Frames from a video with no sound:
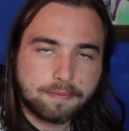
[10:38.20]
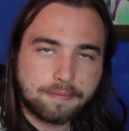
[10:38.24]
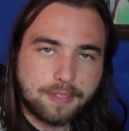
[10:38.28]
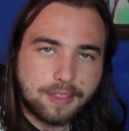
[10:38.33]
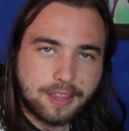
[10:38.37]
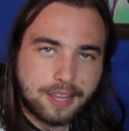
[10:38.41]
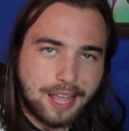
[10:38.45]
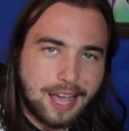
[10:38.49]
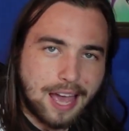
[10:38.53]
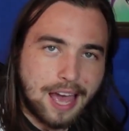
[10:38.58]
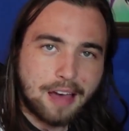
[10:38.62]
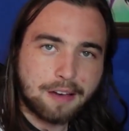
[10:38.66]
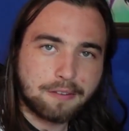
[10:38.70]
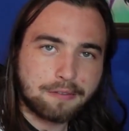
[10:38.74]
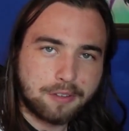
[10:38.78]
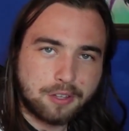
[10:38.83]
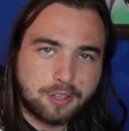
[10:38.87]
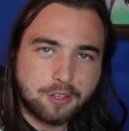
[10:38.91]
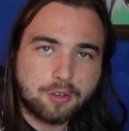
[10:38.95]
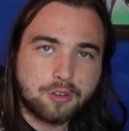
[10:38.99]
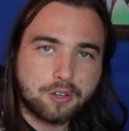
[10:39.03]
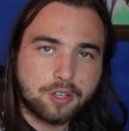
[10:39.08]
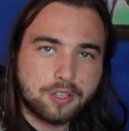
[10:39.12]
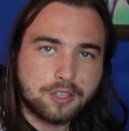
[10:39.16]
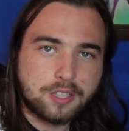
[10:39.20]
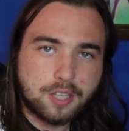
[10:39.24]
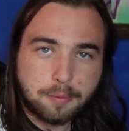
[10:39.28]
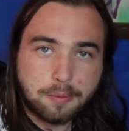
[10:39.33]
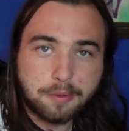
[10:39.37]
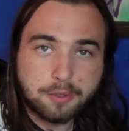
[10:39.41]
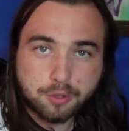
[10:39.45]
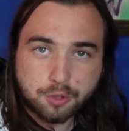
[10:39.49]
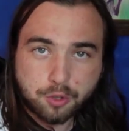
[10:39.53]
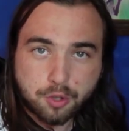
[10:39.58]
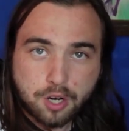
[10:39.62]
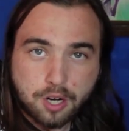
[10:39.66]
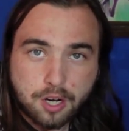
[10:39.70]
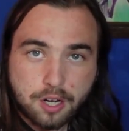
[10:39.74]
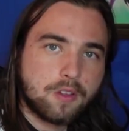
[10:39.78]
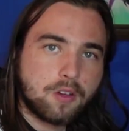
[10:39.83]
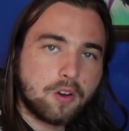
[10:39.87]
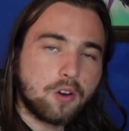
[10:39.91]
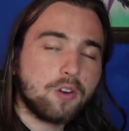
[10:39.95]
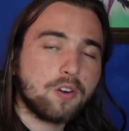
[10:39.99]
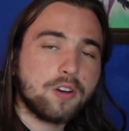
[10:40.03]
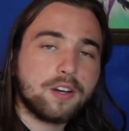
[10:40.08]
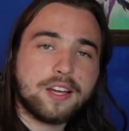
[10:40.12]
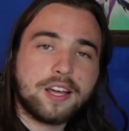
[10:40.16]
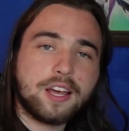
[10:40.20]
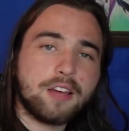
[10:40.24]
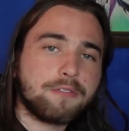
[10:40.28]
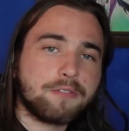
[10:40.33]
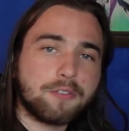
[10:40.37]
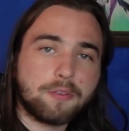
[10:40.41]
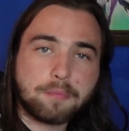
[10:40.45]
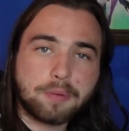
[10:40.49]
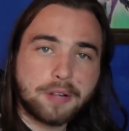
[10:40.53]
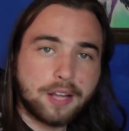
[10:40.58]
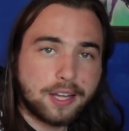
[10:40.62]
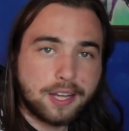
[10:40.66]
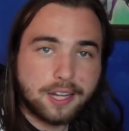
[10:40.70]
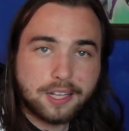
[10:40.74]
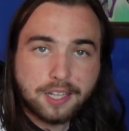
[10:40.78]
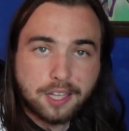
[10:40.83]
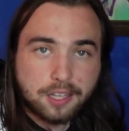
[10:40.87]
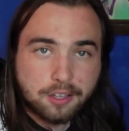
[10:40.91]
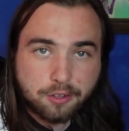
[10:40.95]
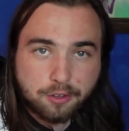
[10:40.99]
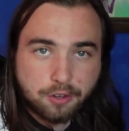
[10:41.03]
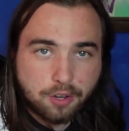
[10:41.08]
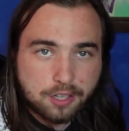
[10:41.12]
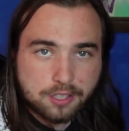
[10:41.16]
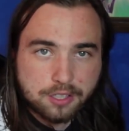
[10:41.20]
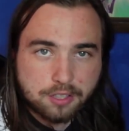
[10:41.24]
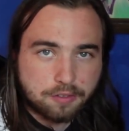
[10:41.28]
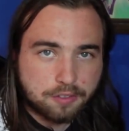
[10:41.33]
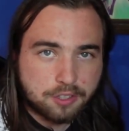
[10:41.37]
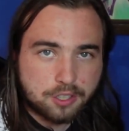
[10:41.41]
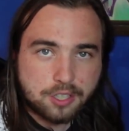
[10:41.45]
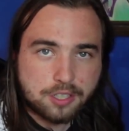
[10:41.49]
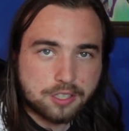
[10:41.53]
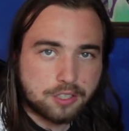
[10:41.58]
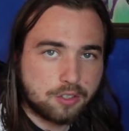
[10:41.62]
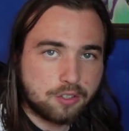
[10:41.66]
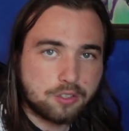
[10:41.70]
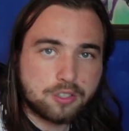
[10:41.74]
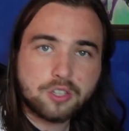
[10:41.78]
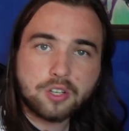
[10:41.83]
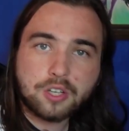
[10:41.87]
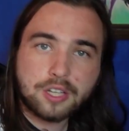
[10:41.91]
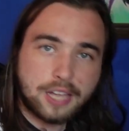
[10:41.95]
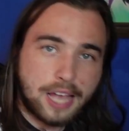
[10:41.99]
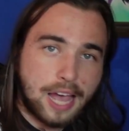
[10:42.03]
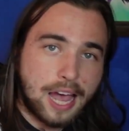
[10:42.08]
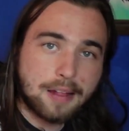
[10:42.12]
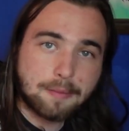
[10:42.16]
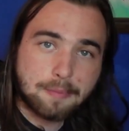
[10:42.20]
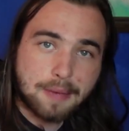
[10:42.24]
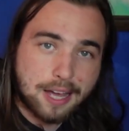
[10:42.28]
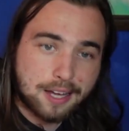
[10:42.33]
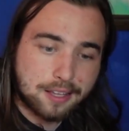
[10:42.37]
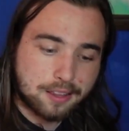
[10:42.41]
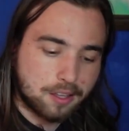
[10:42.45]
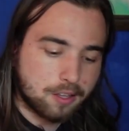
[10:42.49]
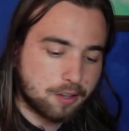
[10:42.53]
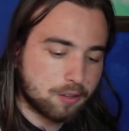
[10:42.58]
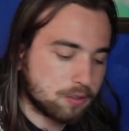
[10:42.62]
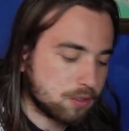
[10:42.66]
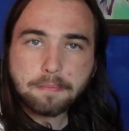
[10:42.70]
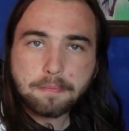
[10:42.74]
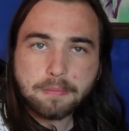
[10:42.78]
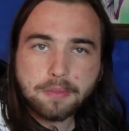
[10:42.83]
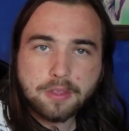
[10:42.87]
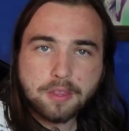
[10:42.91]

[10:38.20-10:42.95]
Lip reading: have your double draw. Or if you play any other cross overdress units, you can add back those.